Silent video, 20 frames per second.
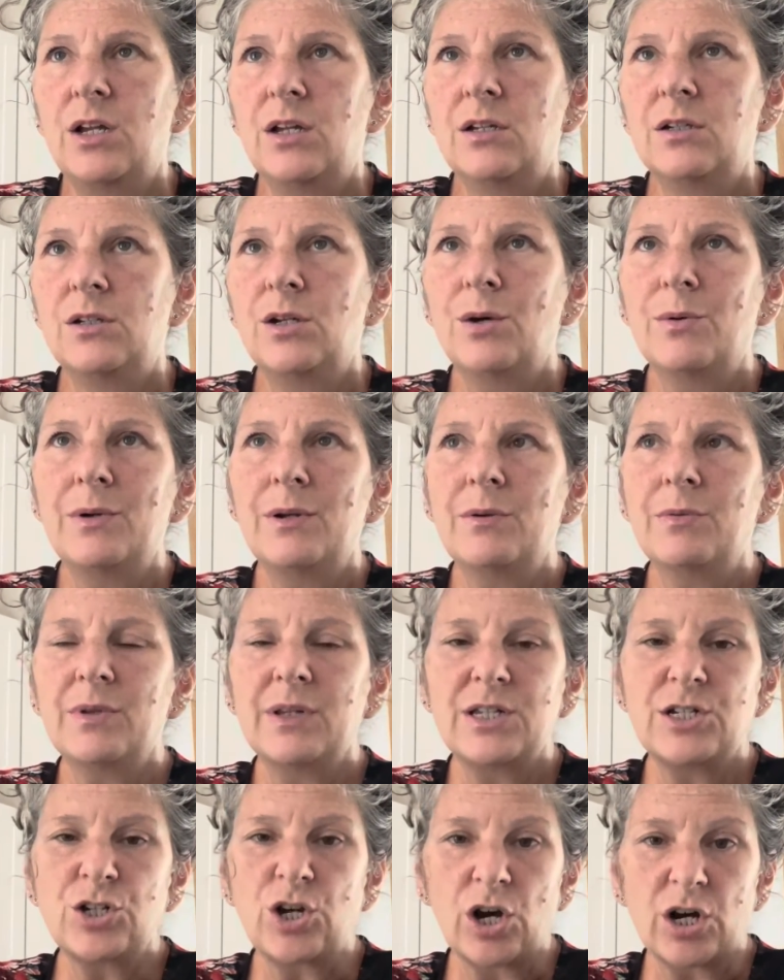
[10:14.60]
nobody
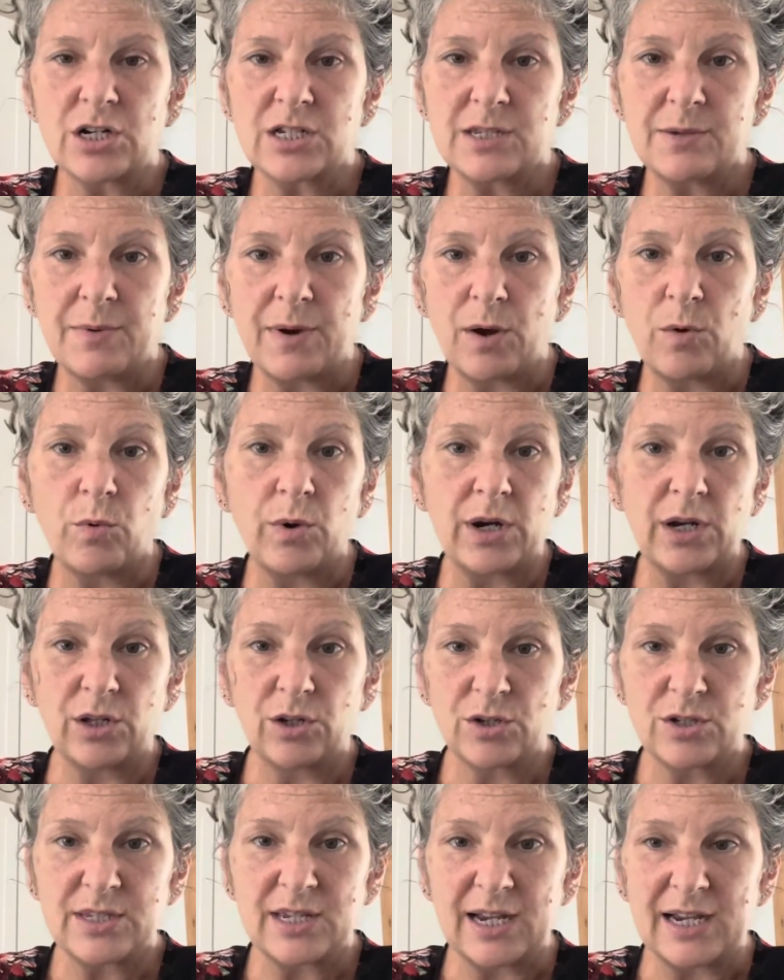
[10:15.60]
really talks about what it
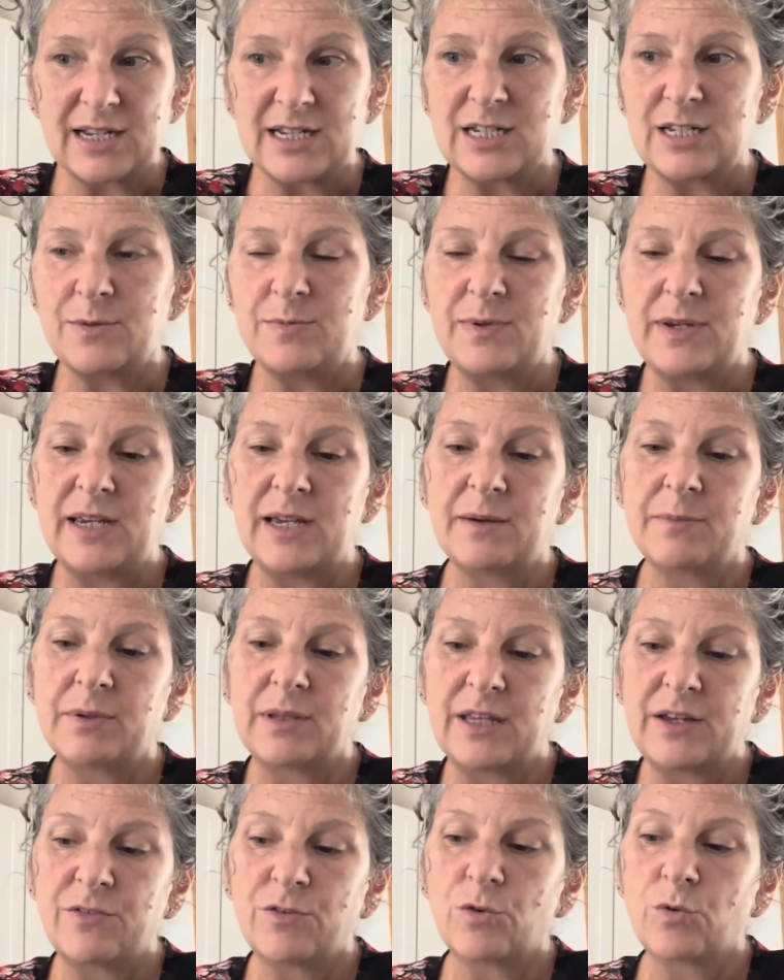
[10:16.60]
looks like to be a
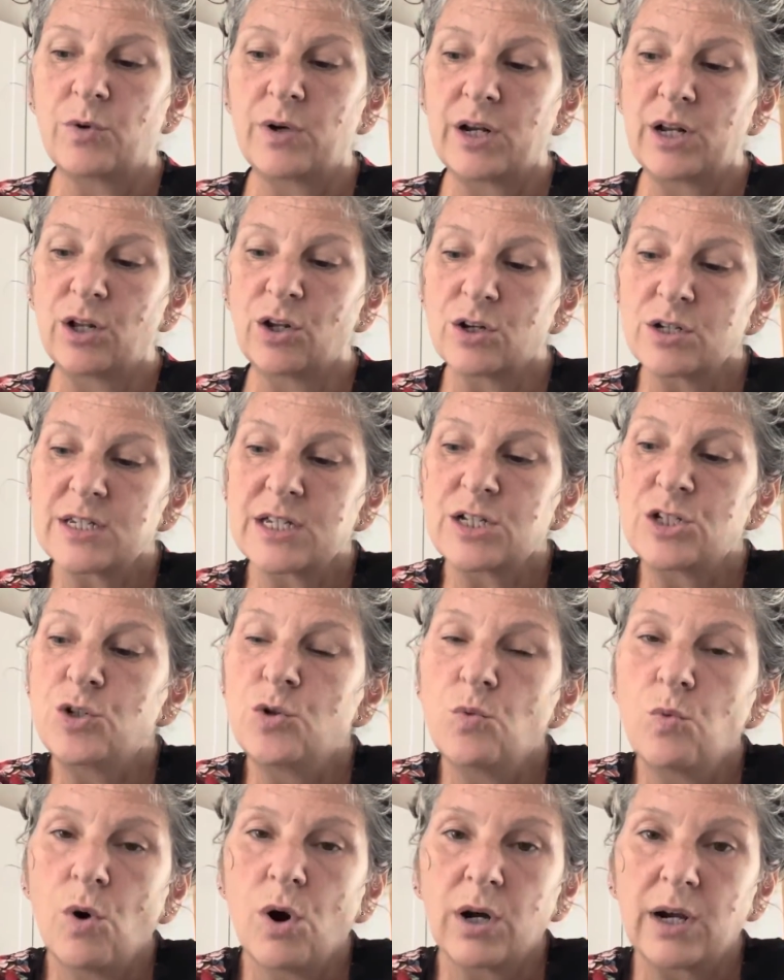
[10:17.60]
believer, what it looks like
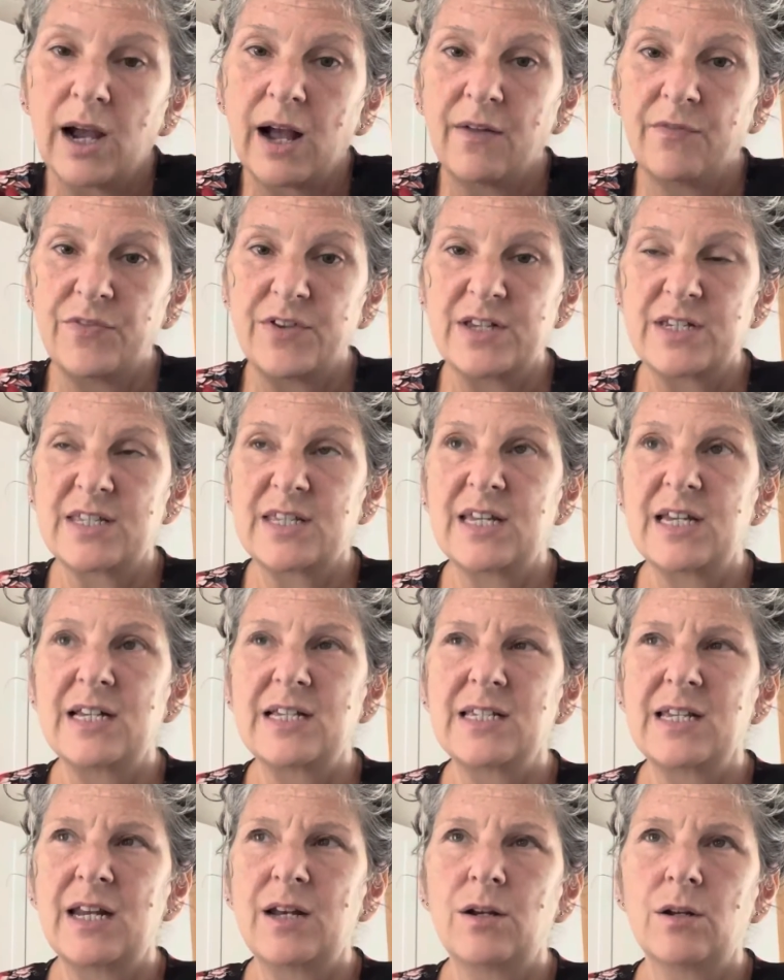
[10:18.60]
to walk out these
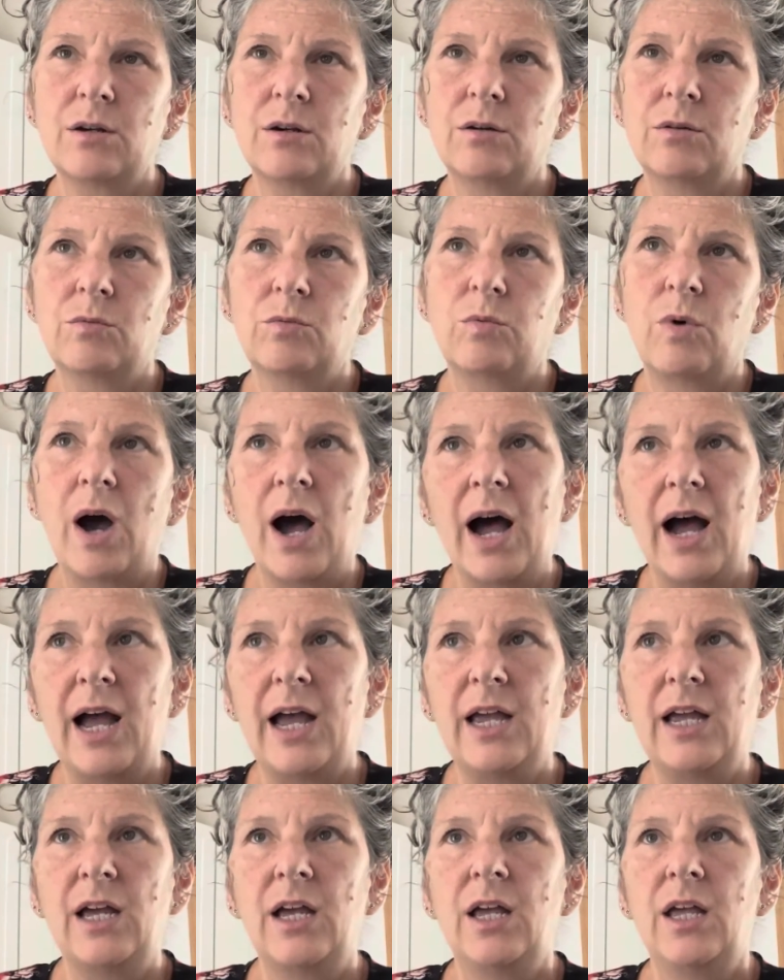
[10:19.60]
things, and
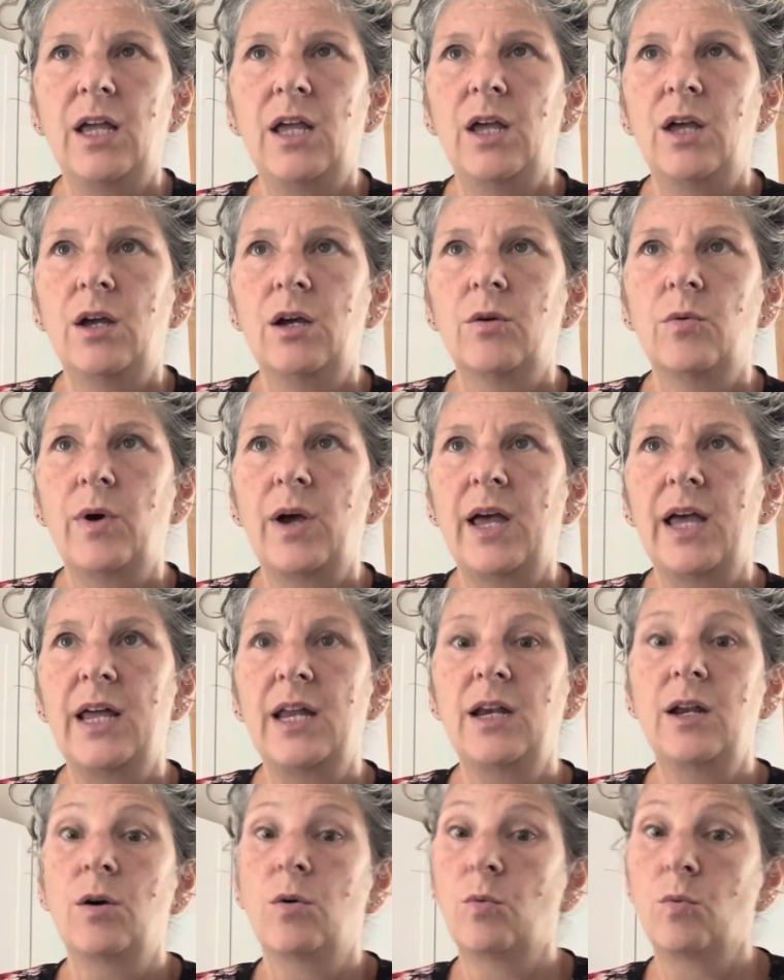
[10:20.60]
why,
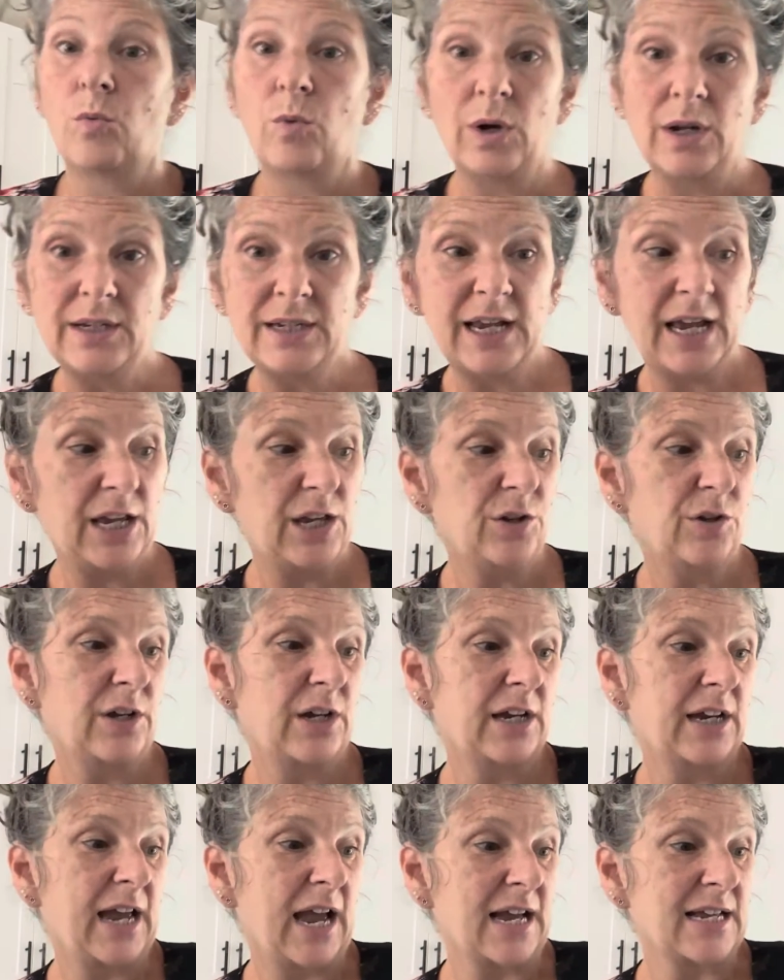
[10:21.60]
when one day you
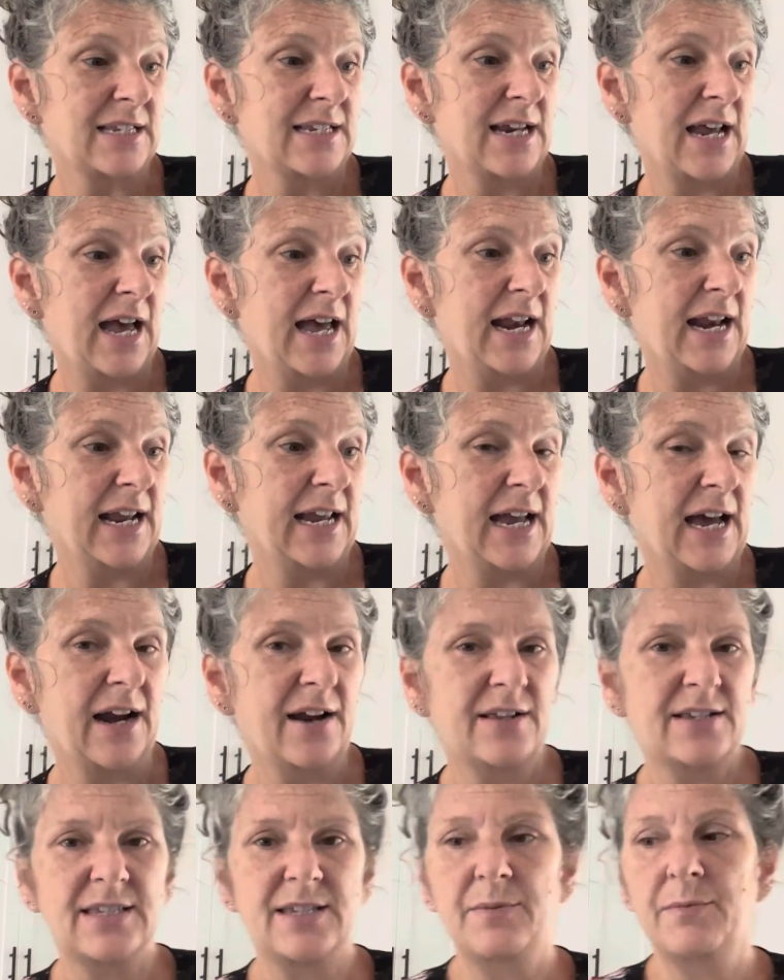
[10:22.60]
can cast a headache out
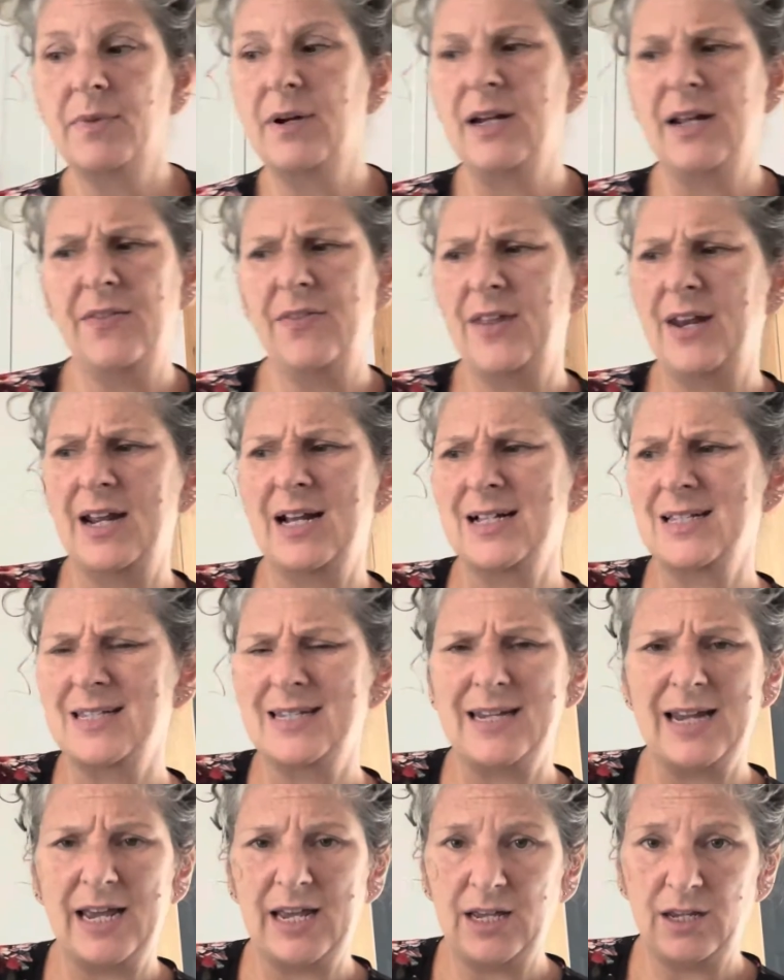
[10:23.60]
of somebody and the
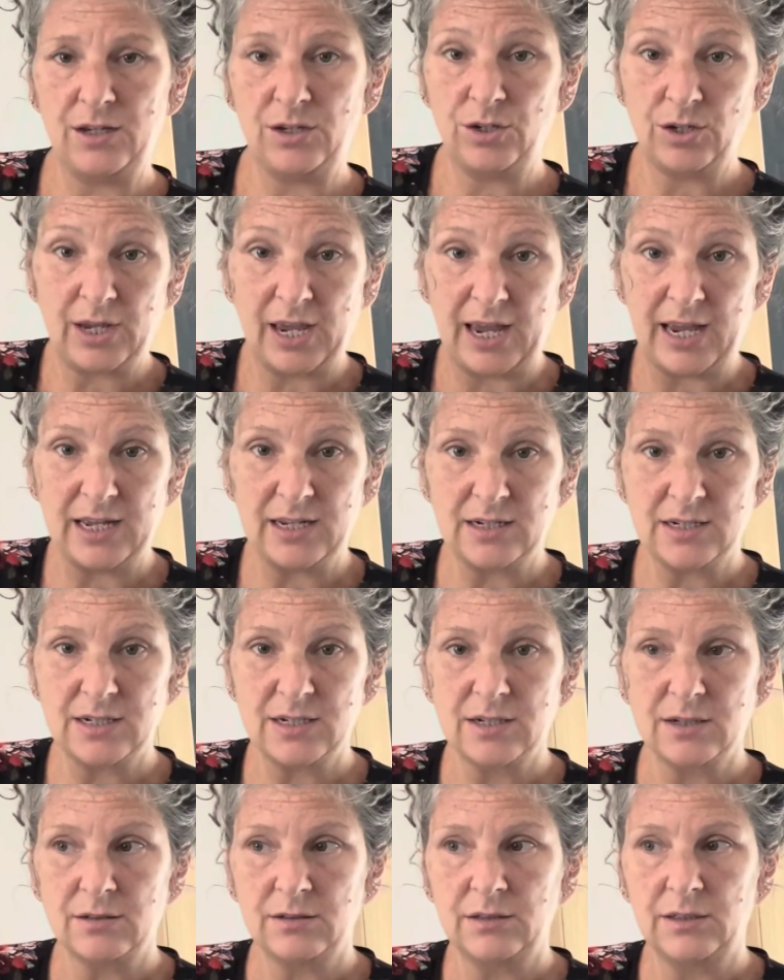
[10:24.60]
next day you can't.
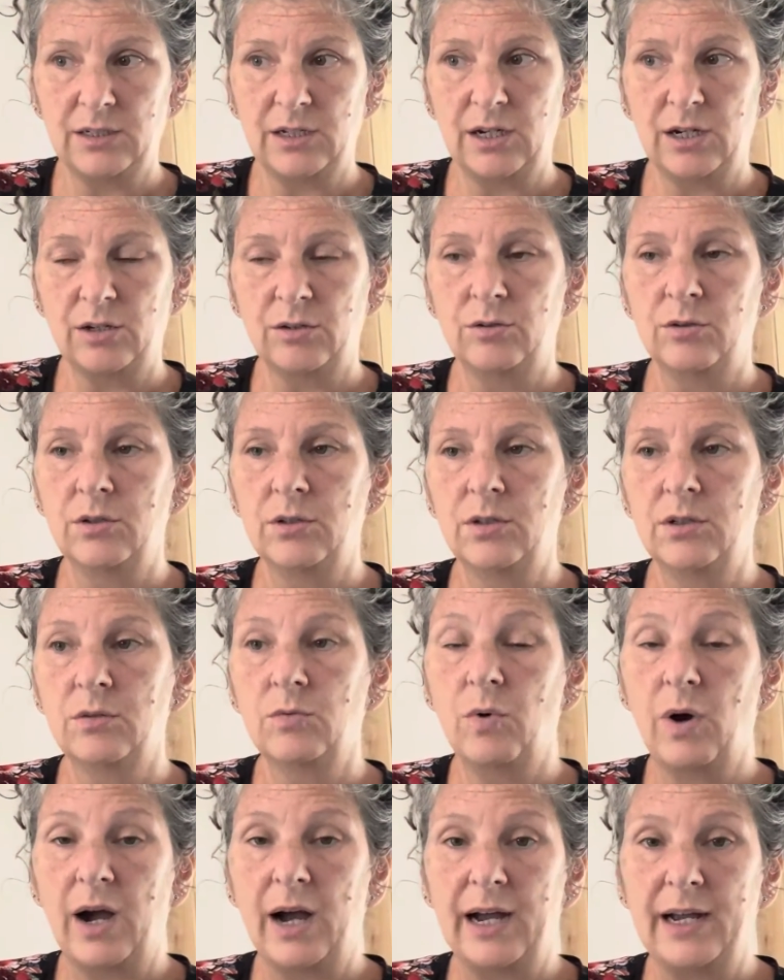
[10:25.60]

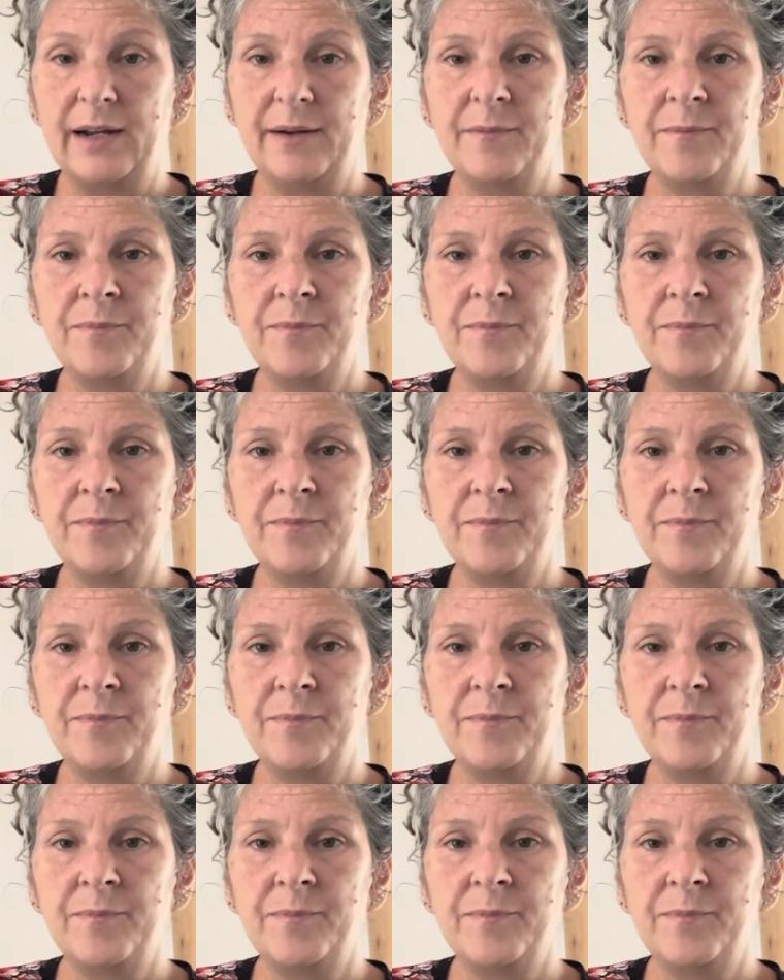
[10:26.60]
Why?